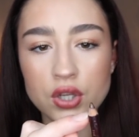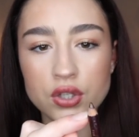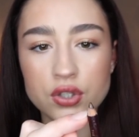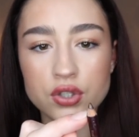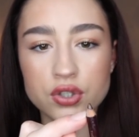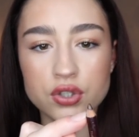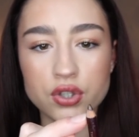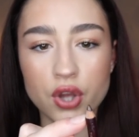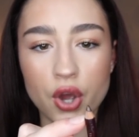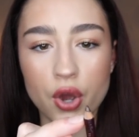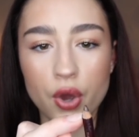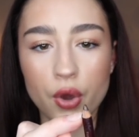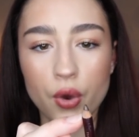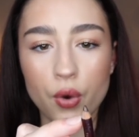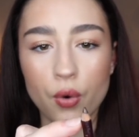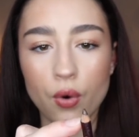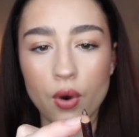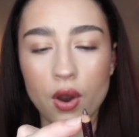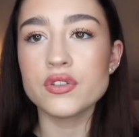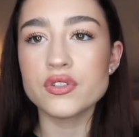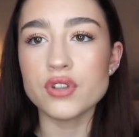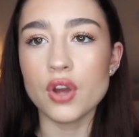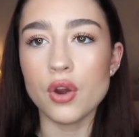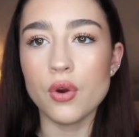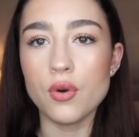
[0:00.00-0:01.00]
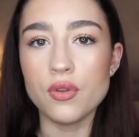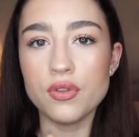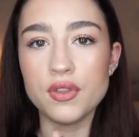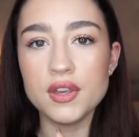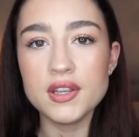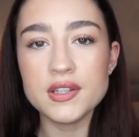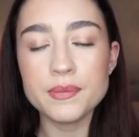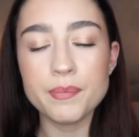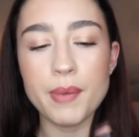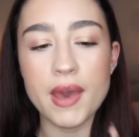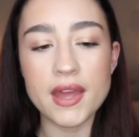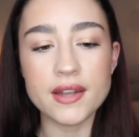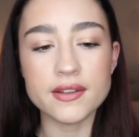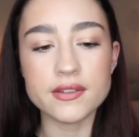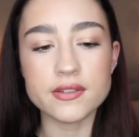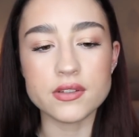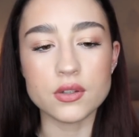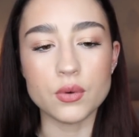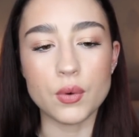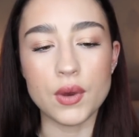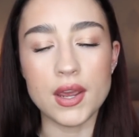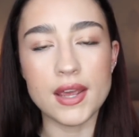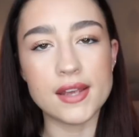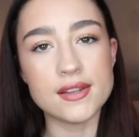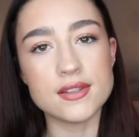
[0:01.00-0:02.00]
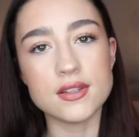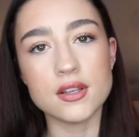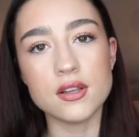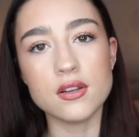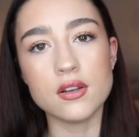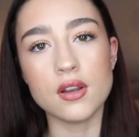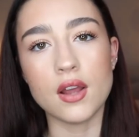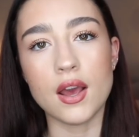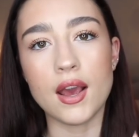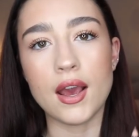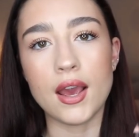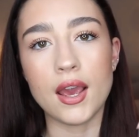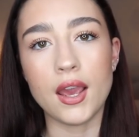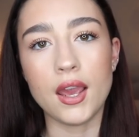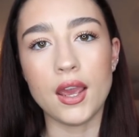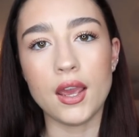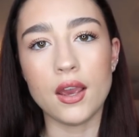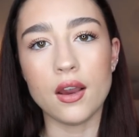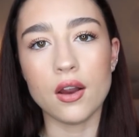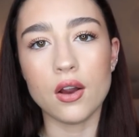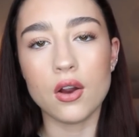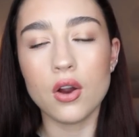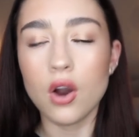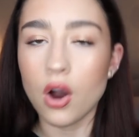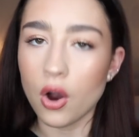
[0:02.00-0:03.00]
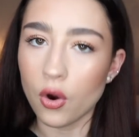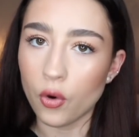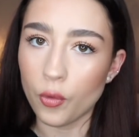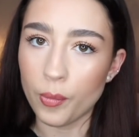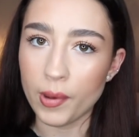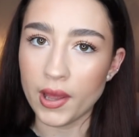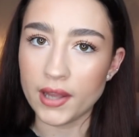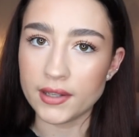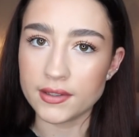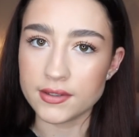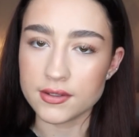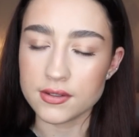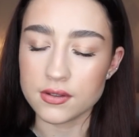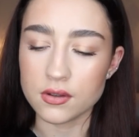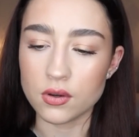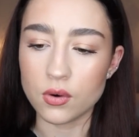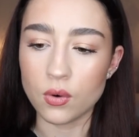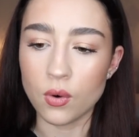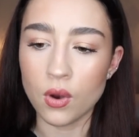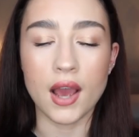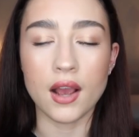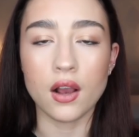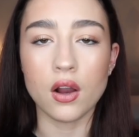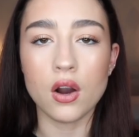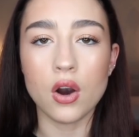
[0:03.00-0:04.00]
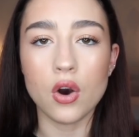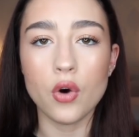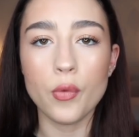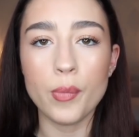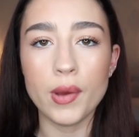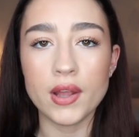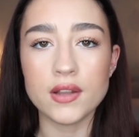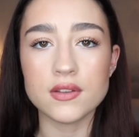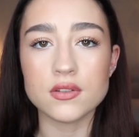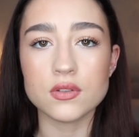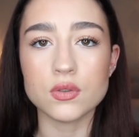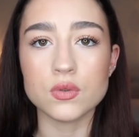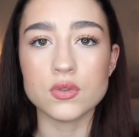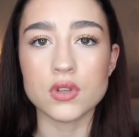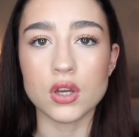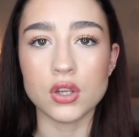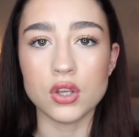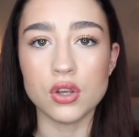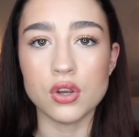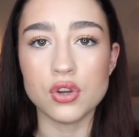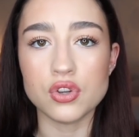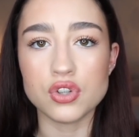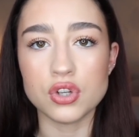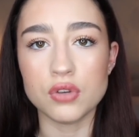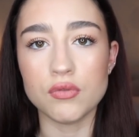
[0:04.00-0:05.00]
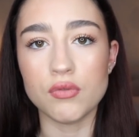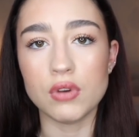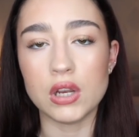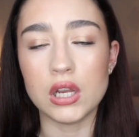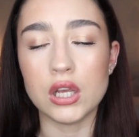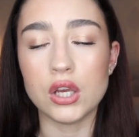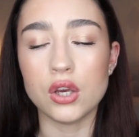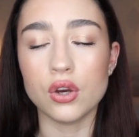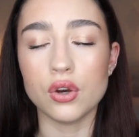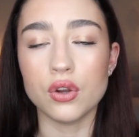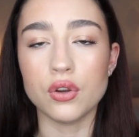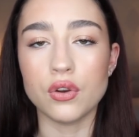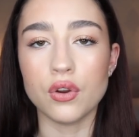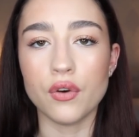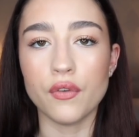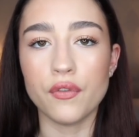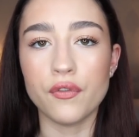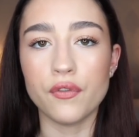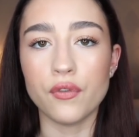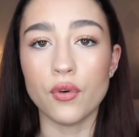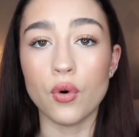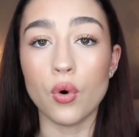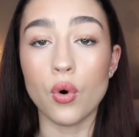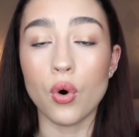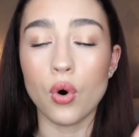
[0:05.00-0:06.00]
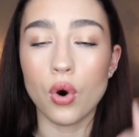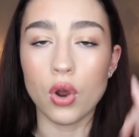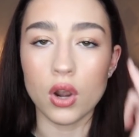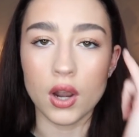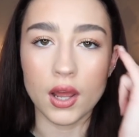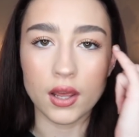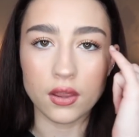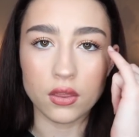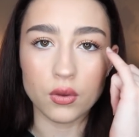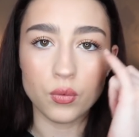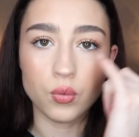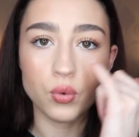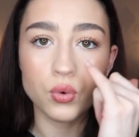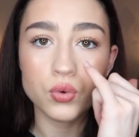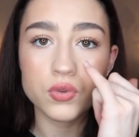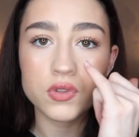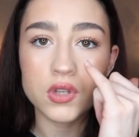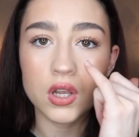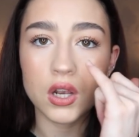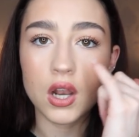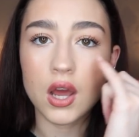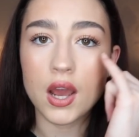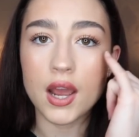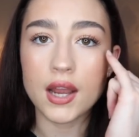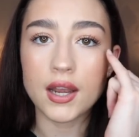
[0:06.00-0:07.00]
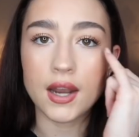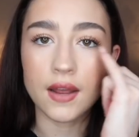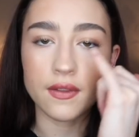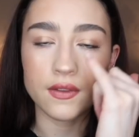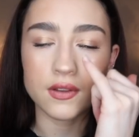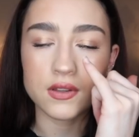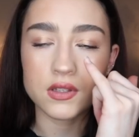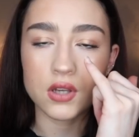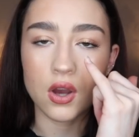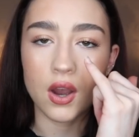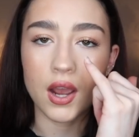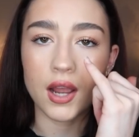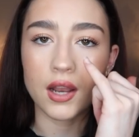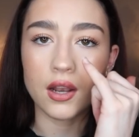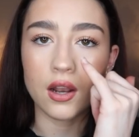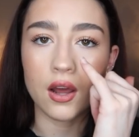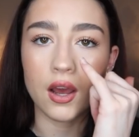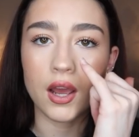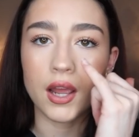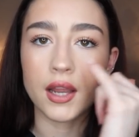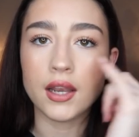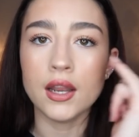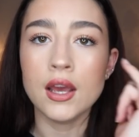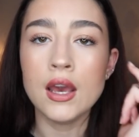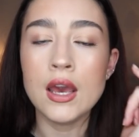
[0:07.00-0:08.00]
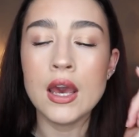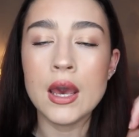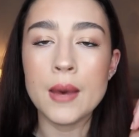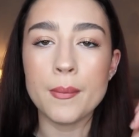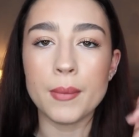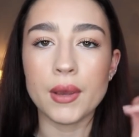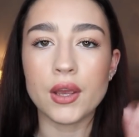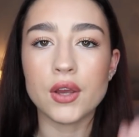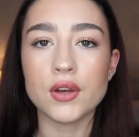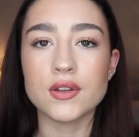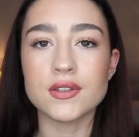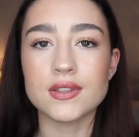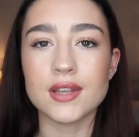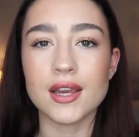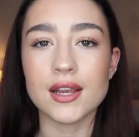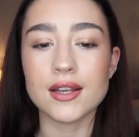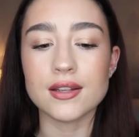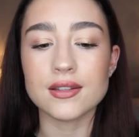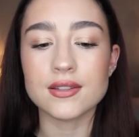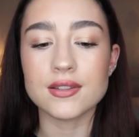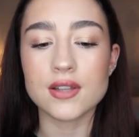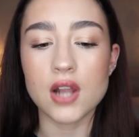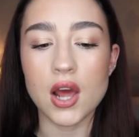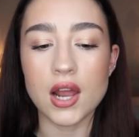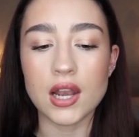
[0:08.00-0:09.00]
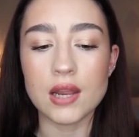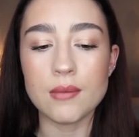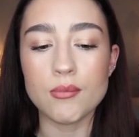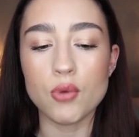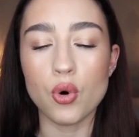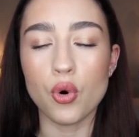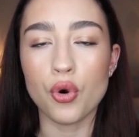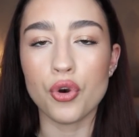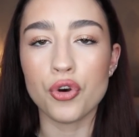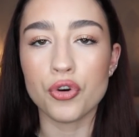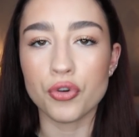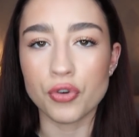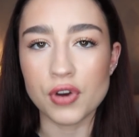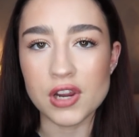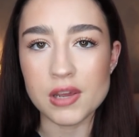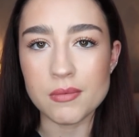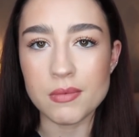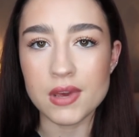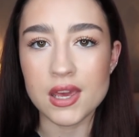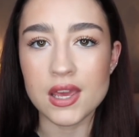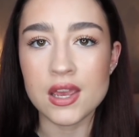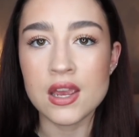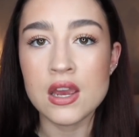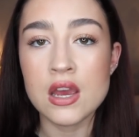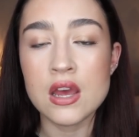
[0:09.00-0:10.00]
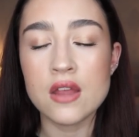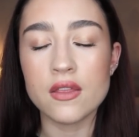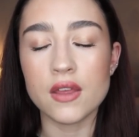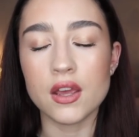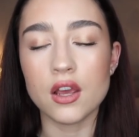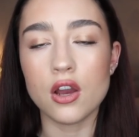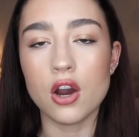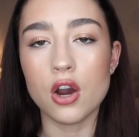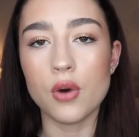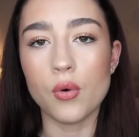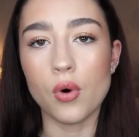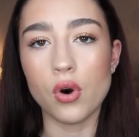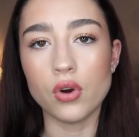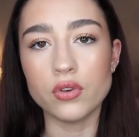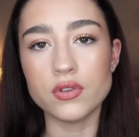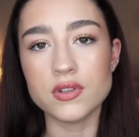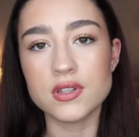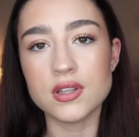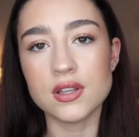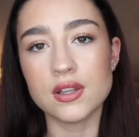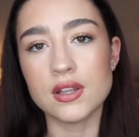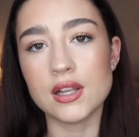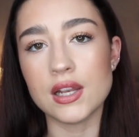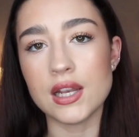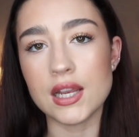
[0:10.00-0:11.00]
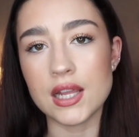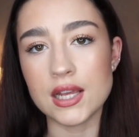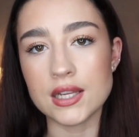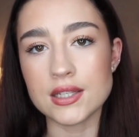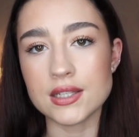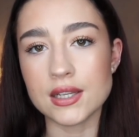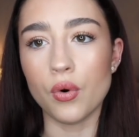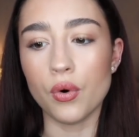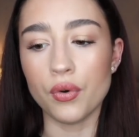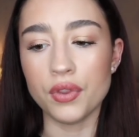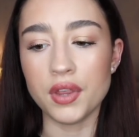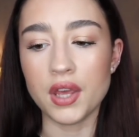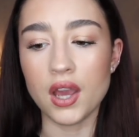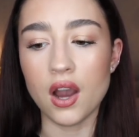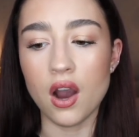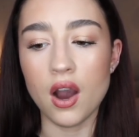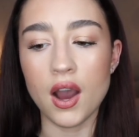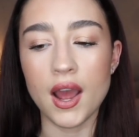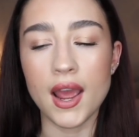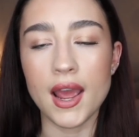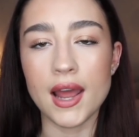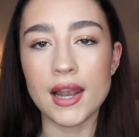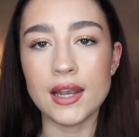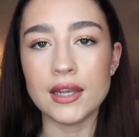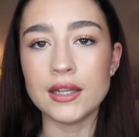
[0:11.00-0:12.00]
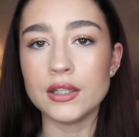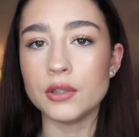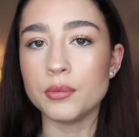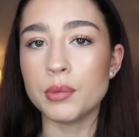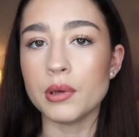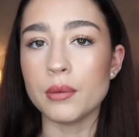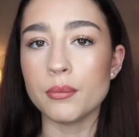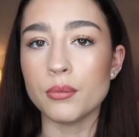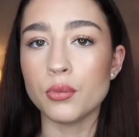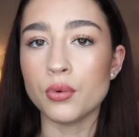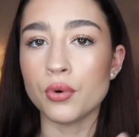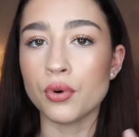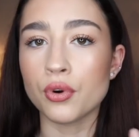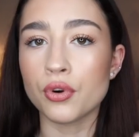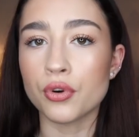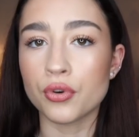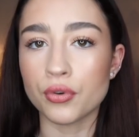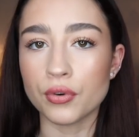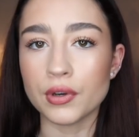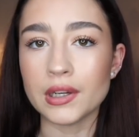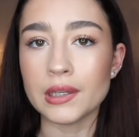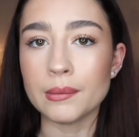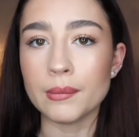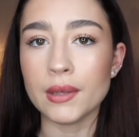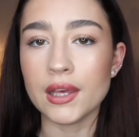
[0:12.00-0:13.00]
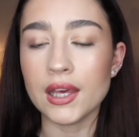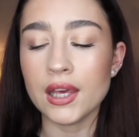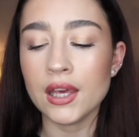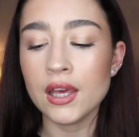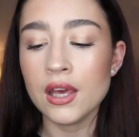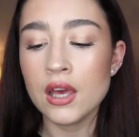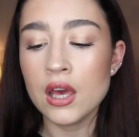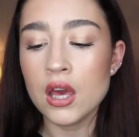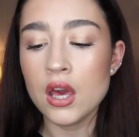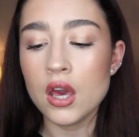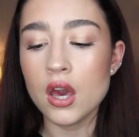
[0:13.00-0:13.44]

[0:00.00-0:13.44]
So this pencil isn't a kohl pencil, and kohl pencils are usually really good for like the waterline and the tight line because they are slightly more creamy. They go onto the lid or the eye a little bit more creamy.